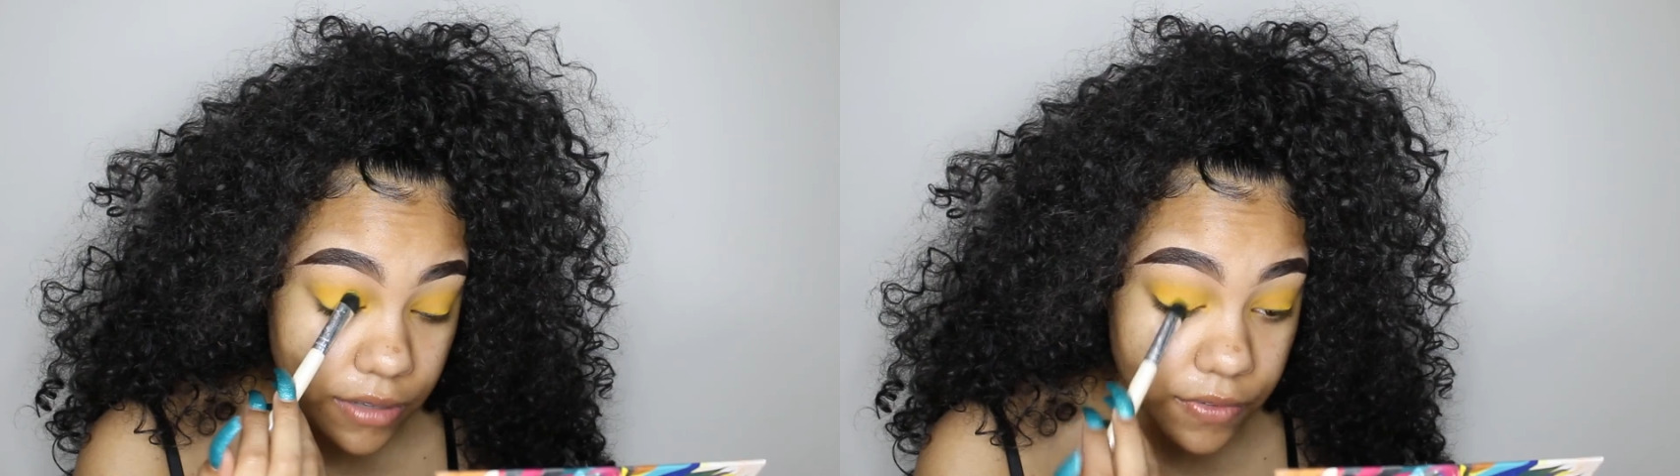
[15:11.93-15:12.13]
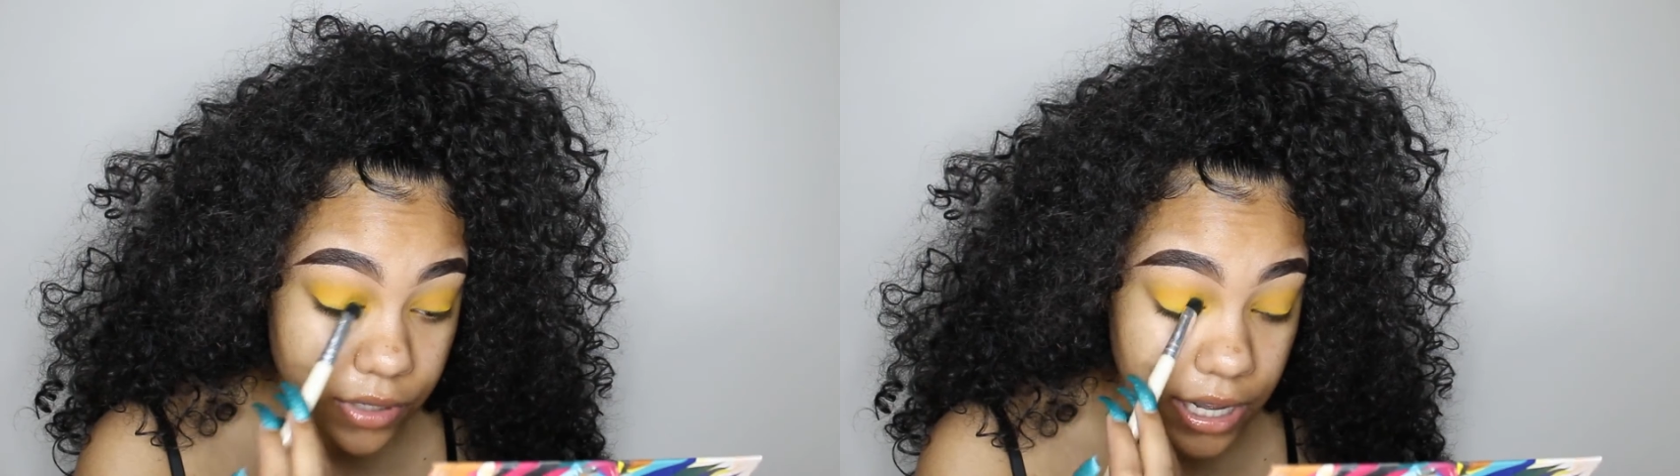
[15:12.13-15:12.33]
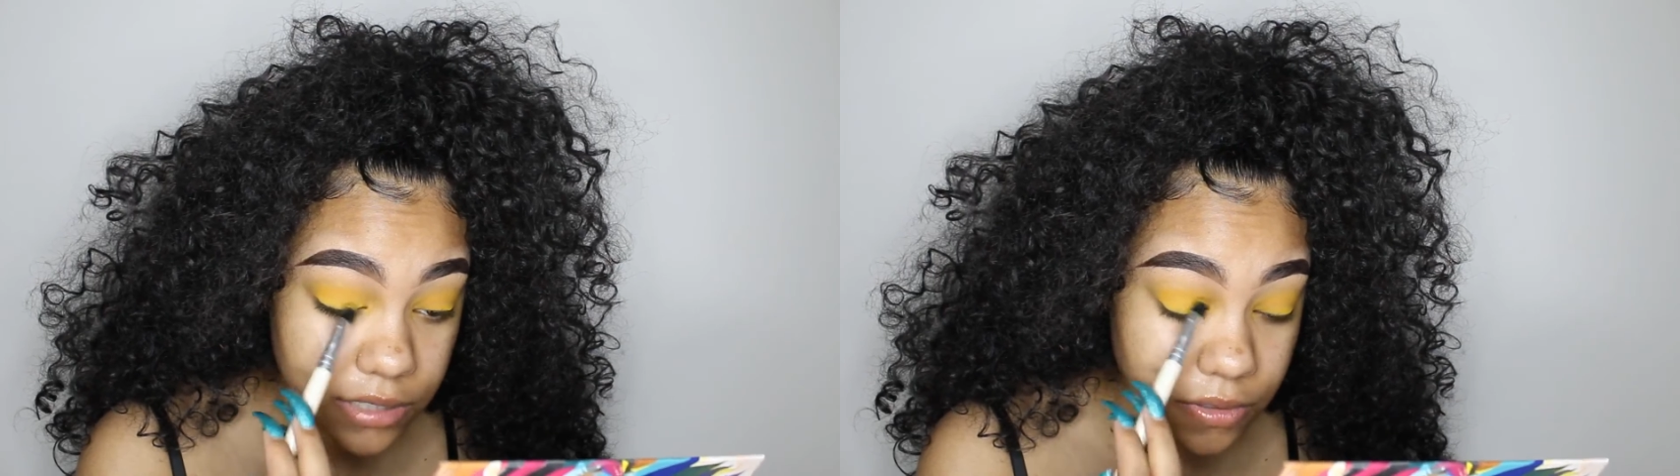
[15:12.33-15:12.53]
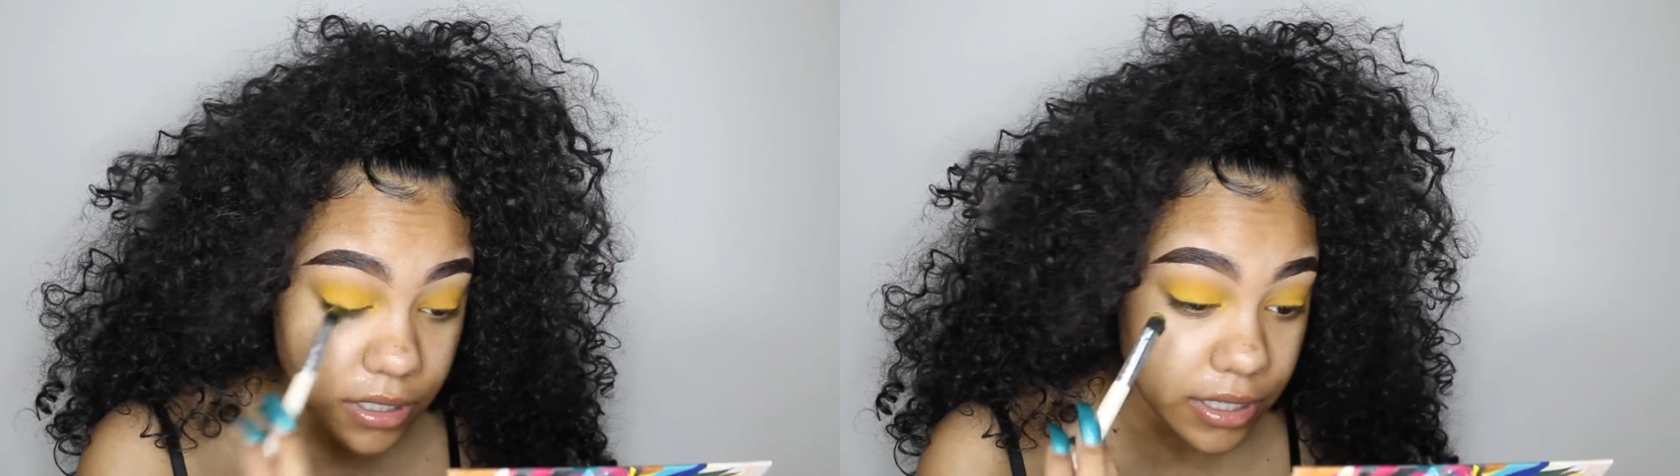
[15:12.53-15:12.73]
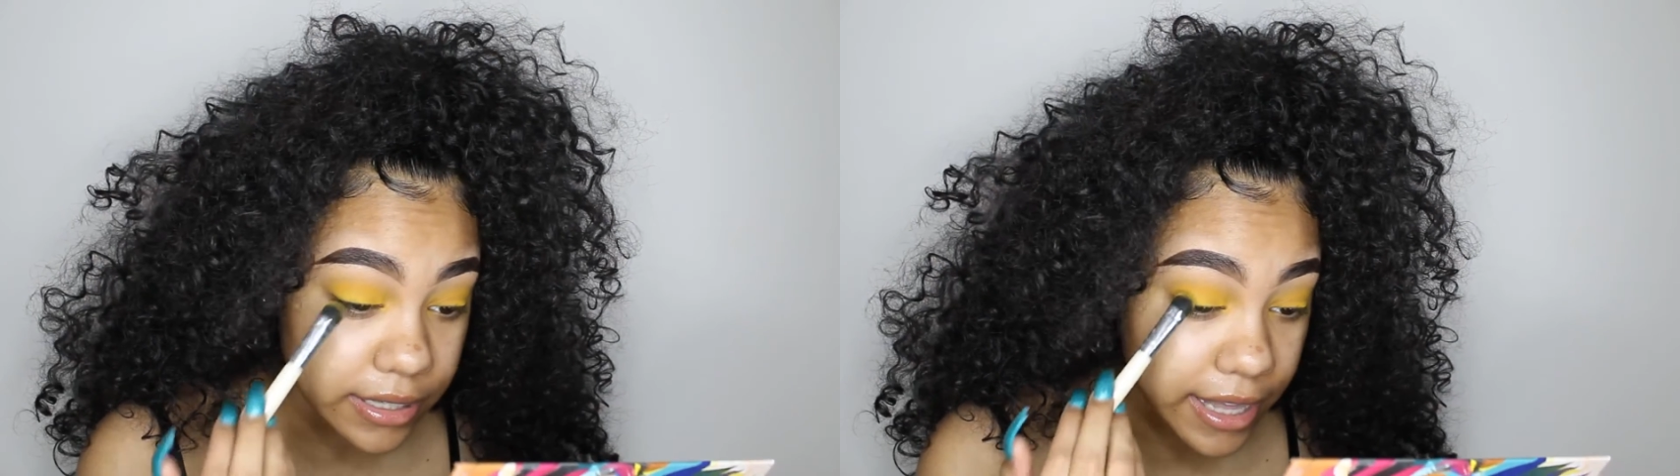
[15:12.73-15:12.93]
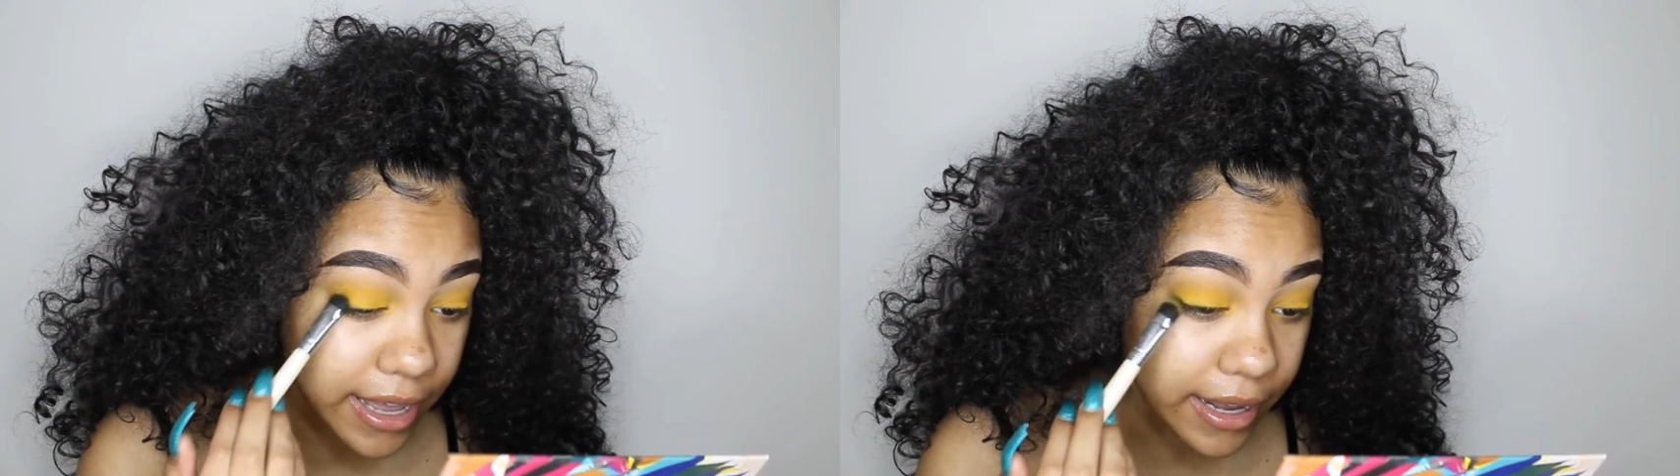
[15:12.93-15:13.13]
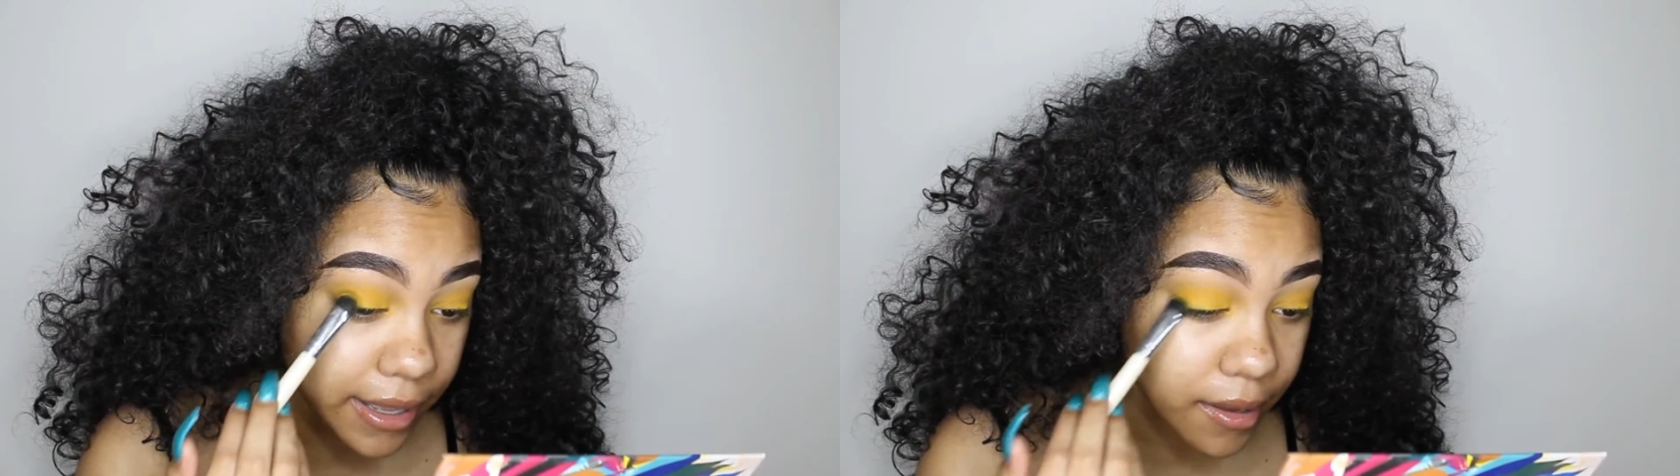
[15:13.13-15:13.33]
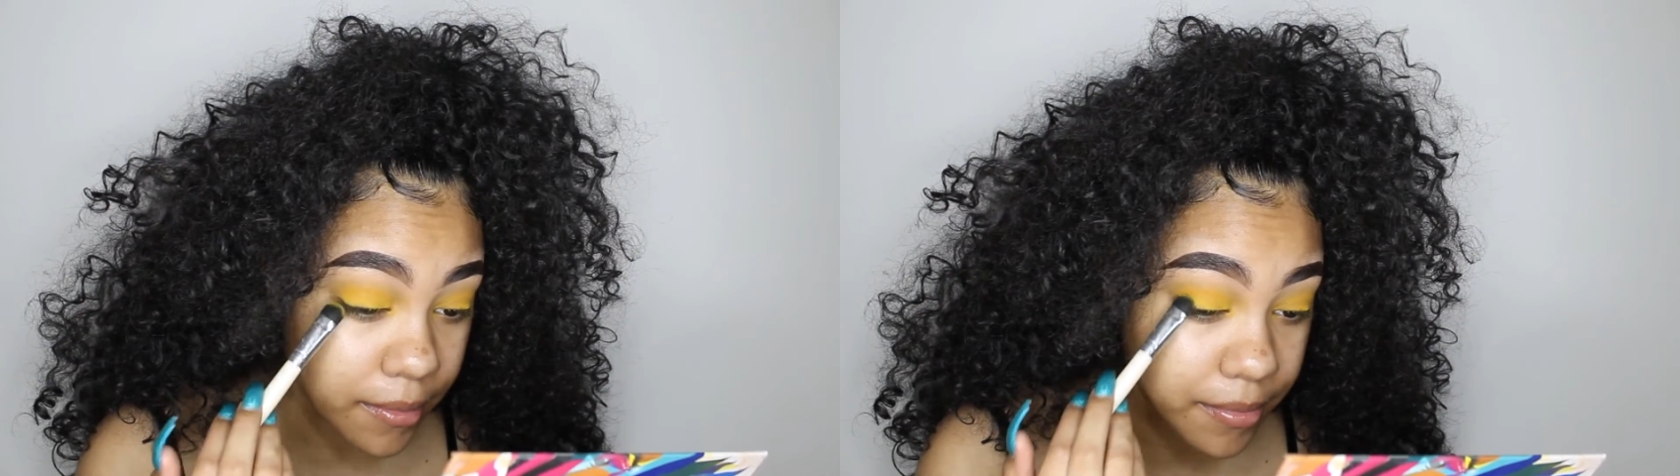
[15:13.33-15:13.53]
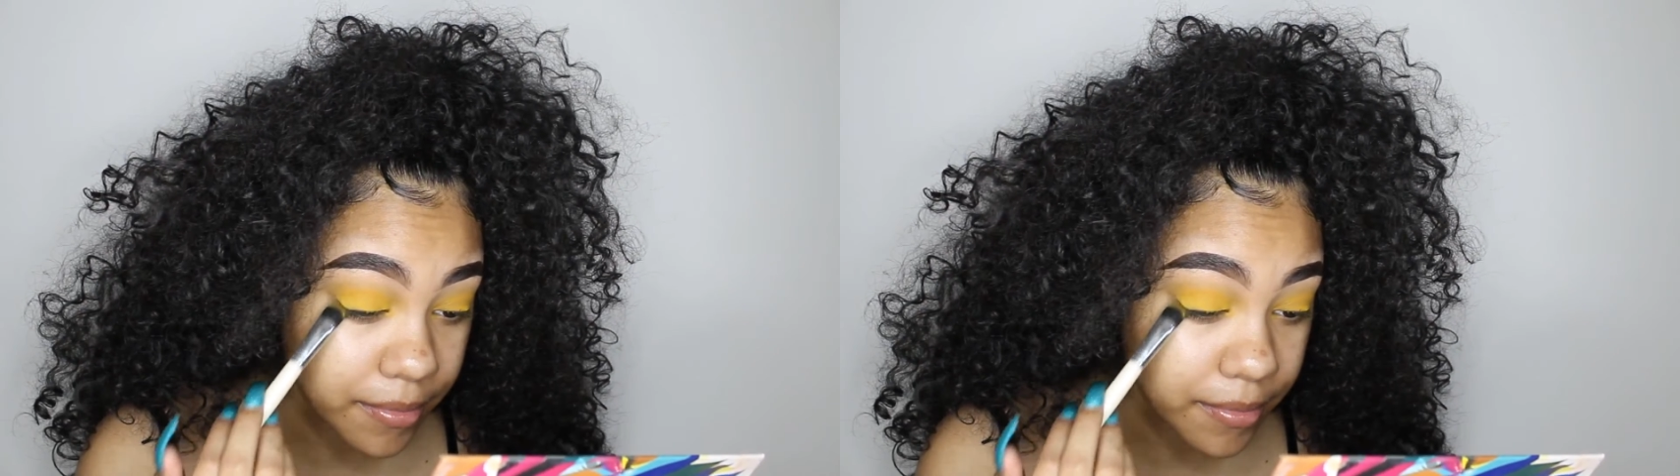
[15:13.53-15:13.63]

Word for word: If you guys want to look that up